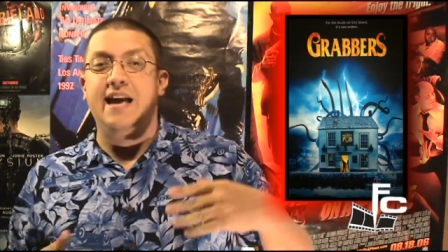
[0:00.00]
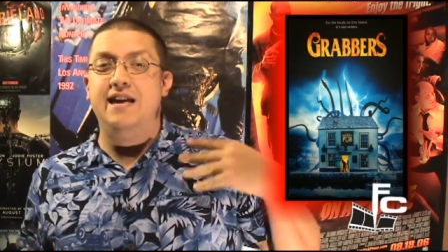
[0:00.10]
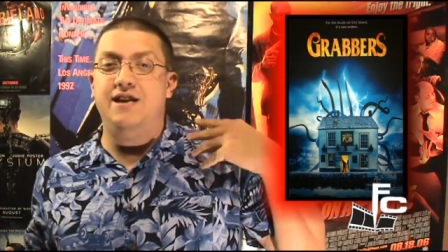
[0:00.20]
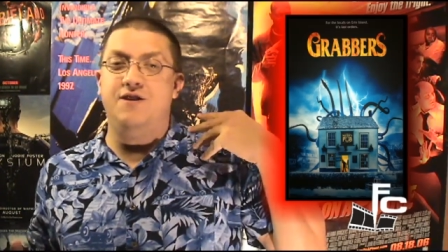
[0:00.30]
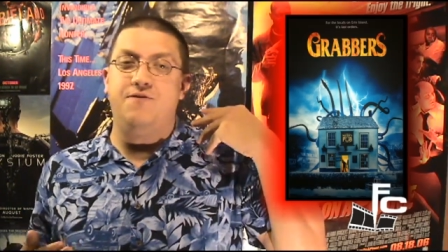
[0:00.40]
Y
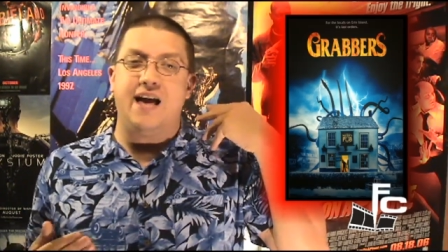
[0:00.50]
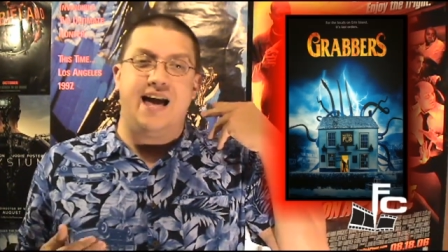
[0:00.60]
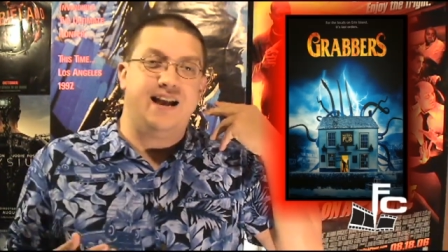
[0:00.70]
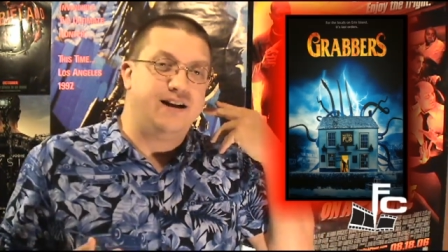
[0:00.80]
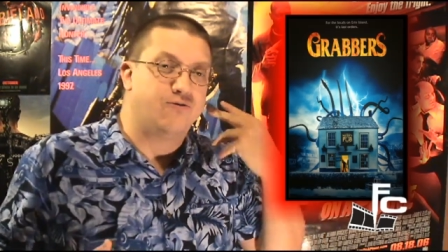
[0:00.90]
you've
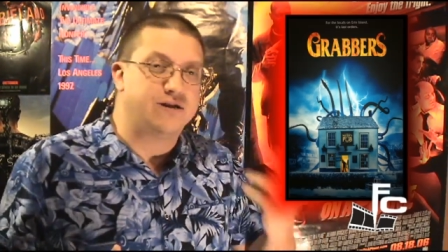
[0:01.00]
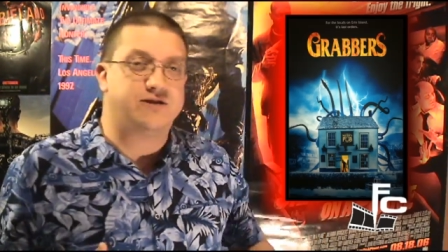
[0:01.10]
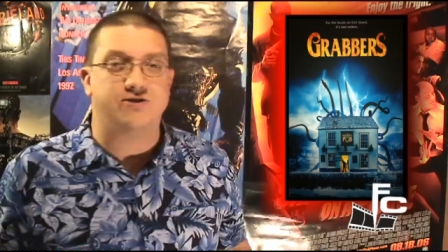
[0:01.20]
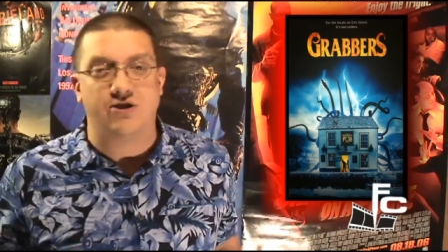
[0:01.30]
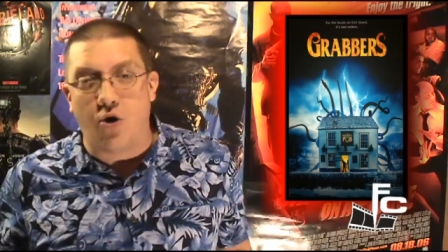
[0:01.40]
got uh,
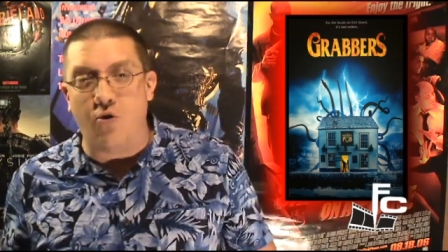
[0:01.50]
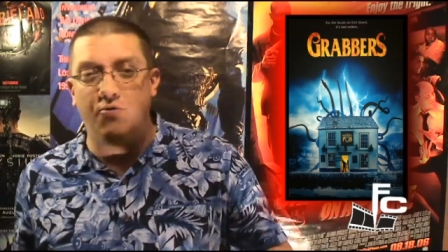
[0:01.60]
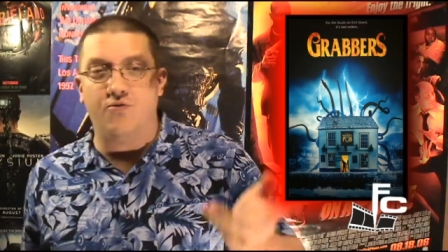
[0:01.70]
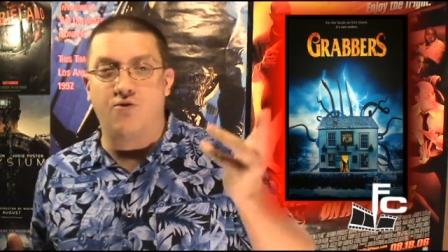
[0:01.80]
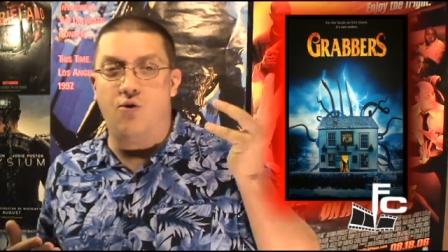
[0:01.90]
Russell
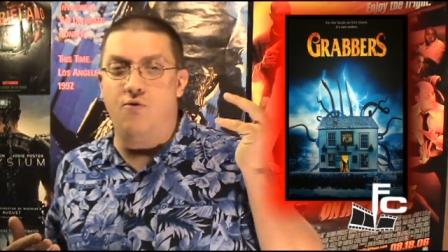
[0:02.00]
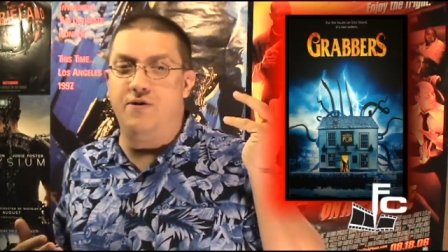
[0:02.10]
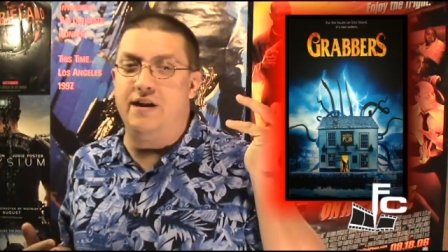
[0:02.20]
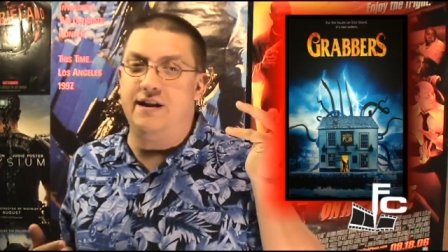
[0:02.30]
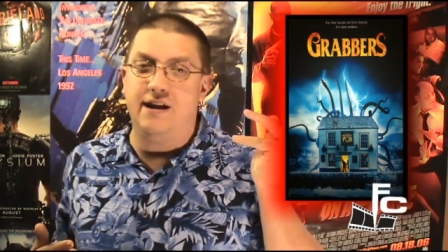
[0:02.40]
to
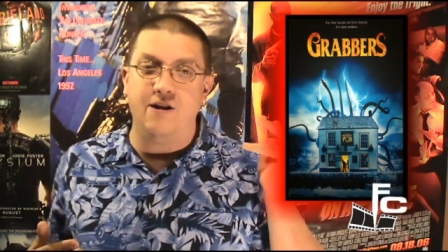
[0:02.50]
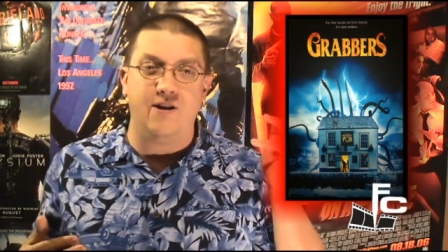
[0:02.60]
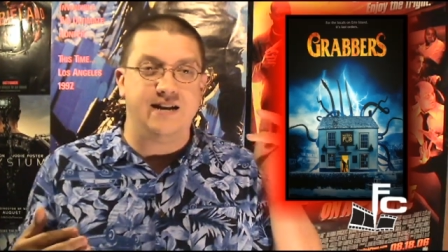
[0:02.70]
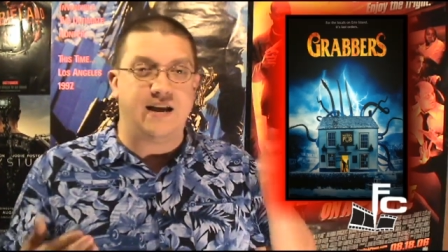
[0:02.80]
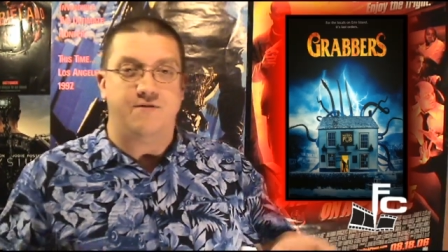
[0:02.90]
Tovey in here
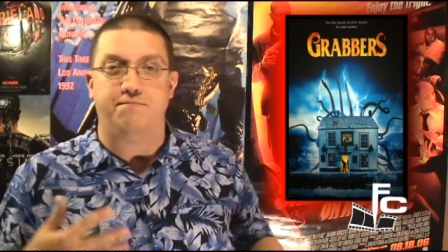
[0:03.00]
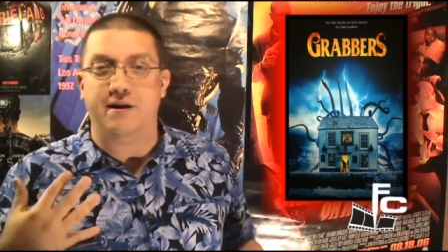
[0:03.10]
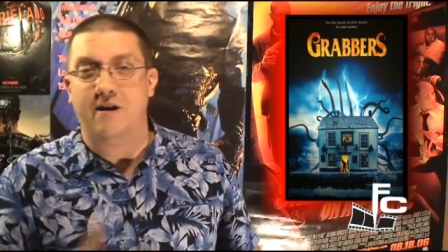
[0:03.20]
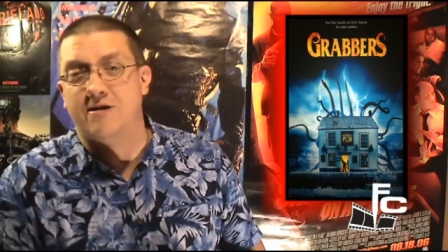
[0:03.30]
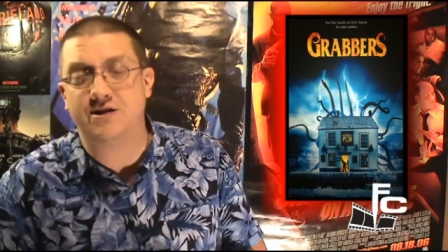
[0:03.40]
and David
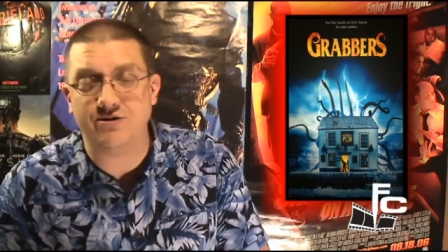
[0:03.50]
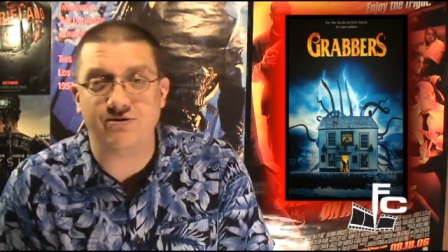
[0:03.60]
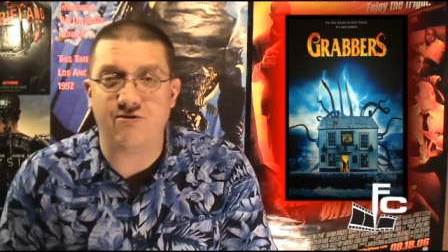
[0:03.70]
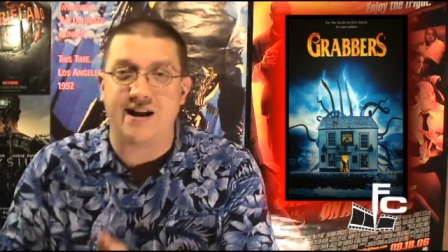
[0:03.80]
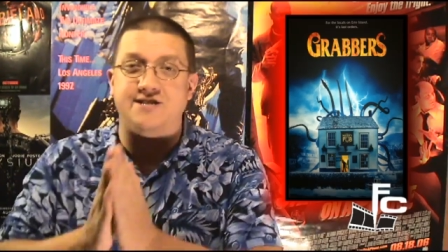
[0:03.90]
Pierce who do
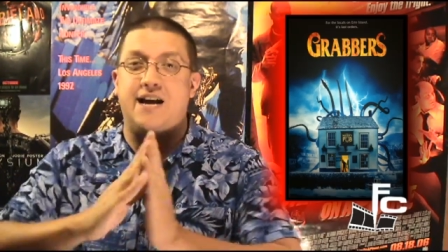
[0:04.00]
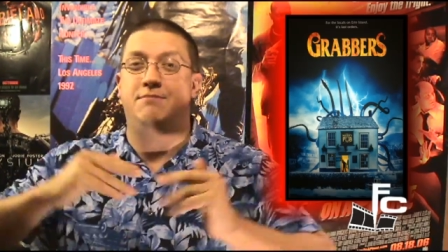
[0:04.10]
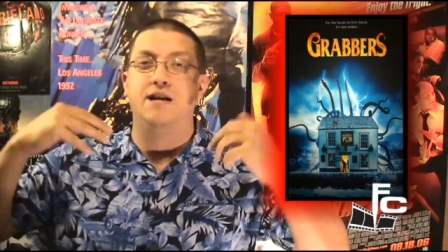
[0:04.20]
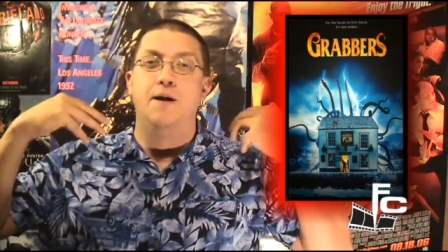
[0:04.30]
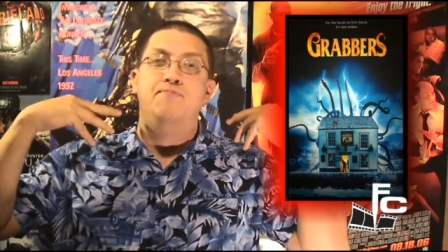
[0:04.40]
great
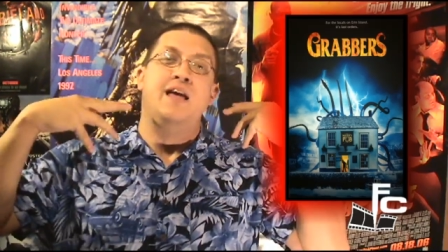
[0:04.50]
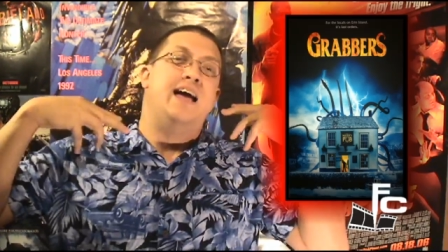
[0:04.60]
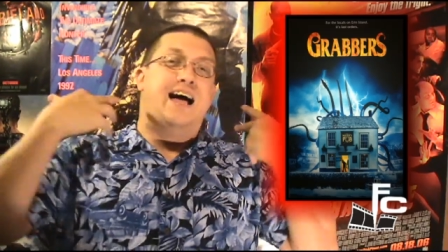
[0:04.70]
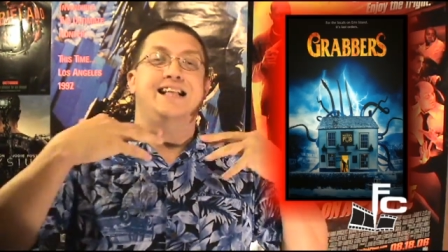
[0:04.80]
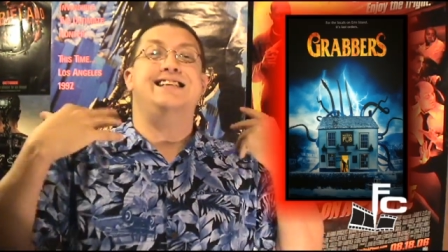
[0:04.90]
jobs.
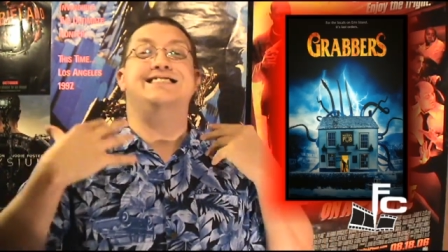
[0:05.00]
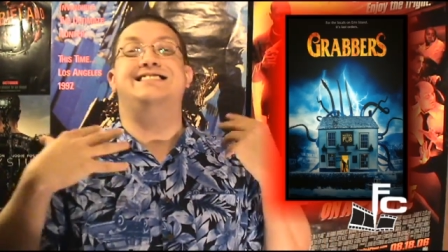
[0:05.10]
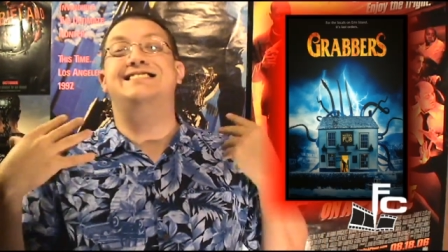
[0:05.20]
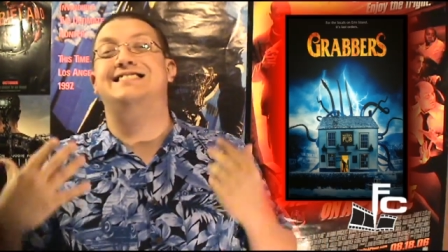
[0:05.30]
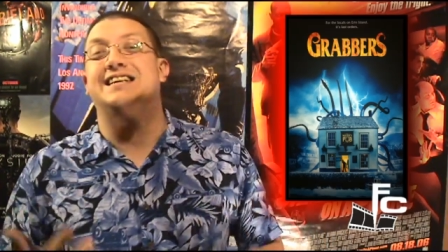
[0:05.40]
Uh,
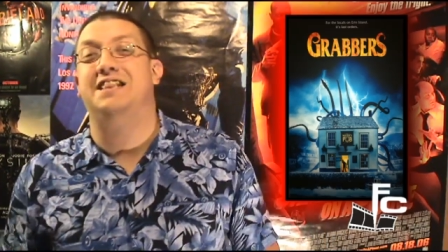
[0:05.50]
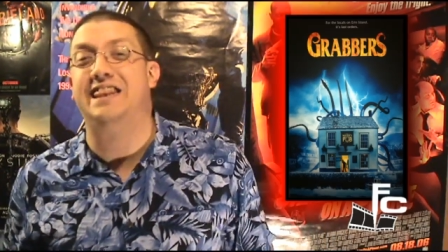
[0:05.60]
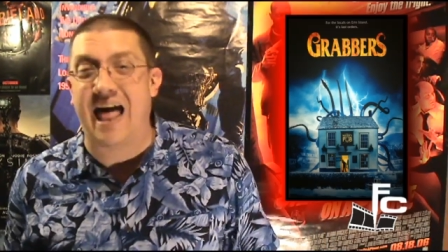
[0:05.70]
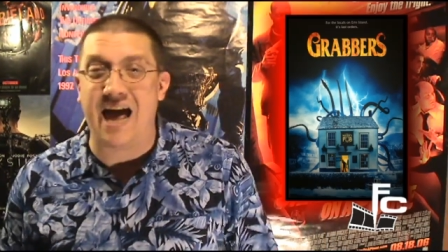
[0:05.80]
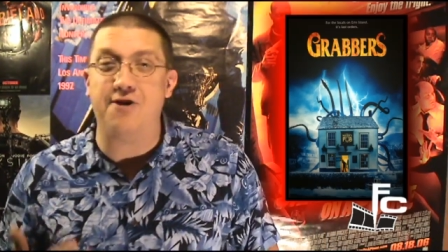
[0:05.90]
just a
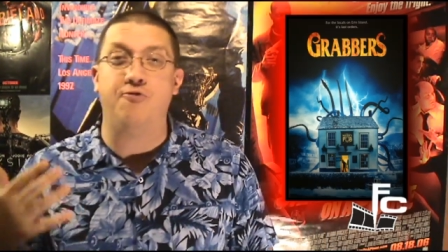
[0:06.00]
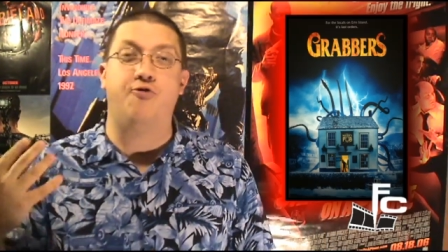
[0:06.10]
lot of